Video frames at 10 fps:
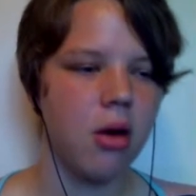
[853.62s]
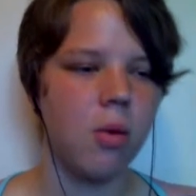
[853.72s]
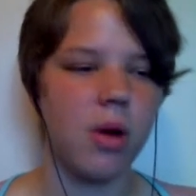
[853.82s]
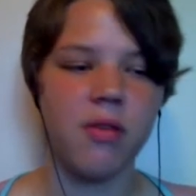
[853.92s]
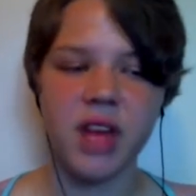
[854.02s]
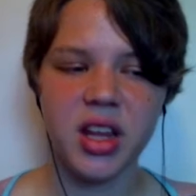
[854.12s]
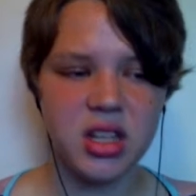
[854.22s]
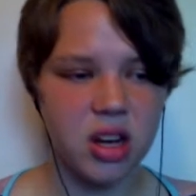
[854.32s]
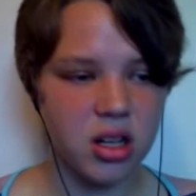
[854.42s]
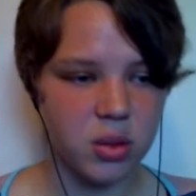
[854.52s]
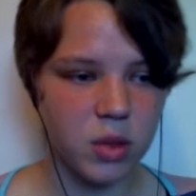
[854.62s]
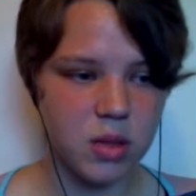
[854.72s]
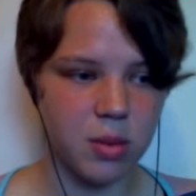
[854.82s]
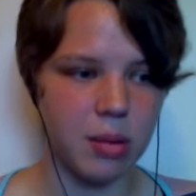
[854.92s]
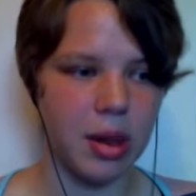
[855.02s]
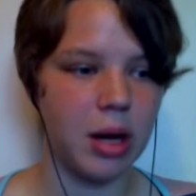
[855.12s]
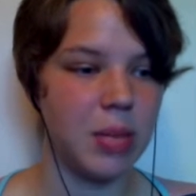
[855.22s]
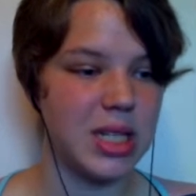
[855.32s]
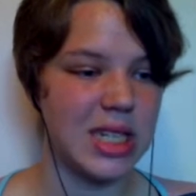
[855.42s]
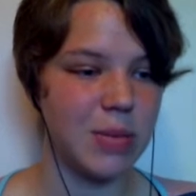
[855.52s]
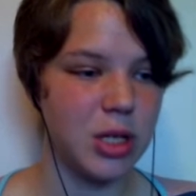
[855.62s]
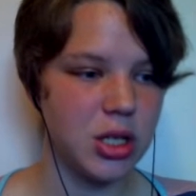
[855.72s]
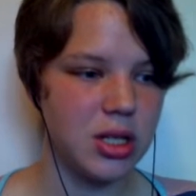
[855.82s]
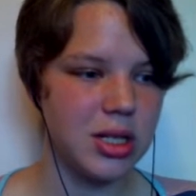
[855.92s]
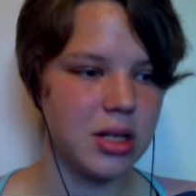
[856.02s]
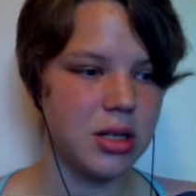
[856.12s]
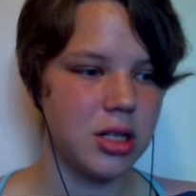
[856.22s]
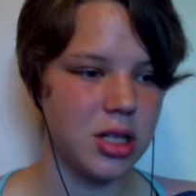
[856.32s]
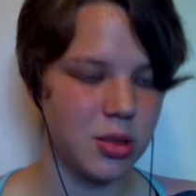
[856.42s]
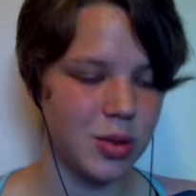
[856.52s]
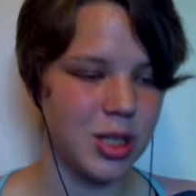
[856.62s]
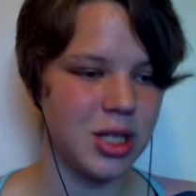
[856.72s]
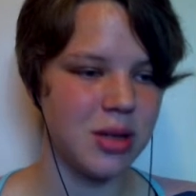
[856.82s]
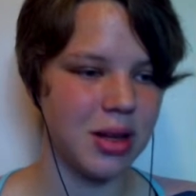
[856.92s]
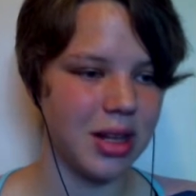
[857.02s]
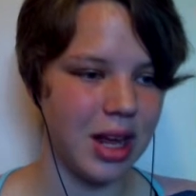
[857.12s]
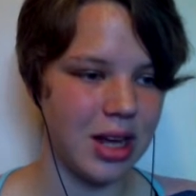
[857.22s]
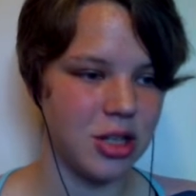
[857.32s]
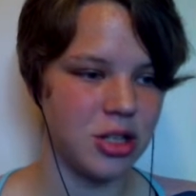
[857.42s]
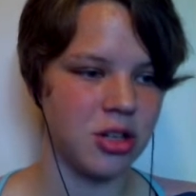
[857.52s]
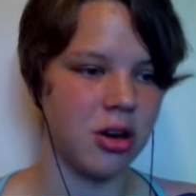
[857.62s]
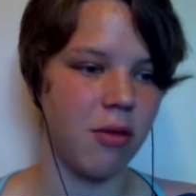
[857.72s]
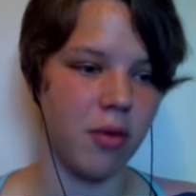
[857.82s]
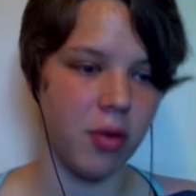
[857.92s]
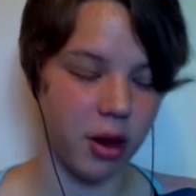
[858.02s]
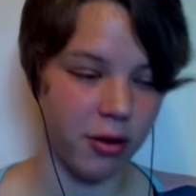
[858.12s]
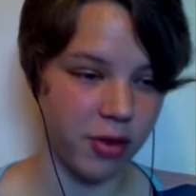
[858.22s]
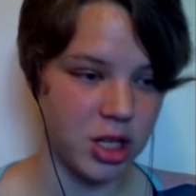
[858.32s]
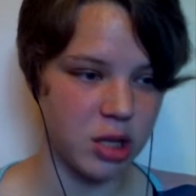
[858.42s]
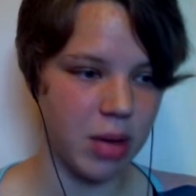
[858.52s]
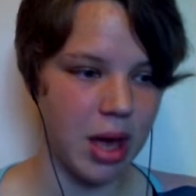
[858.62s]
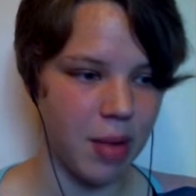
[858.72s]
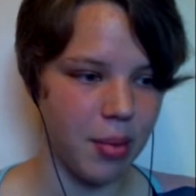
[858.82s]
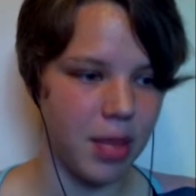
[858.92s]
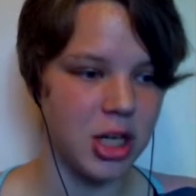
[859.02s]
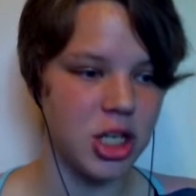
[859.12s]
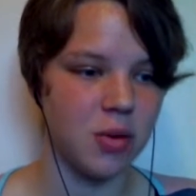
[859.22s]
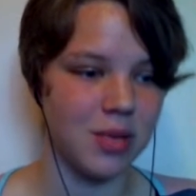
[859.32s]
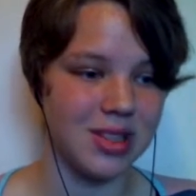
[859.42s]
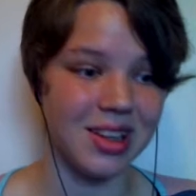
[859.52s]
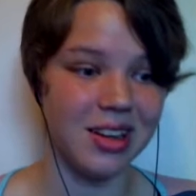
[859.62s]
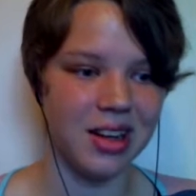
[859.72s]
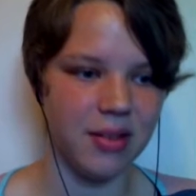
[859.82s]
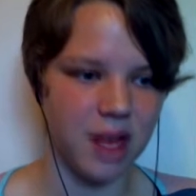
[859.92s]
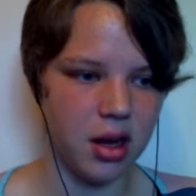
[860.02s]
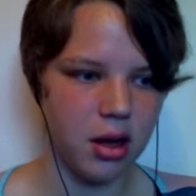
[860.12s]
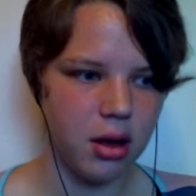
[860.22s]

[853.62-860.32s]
When I finally talked to Elizabeth about it, my suspicions about the nature of their friendship came up, and she was livid.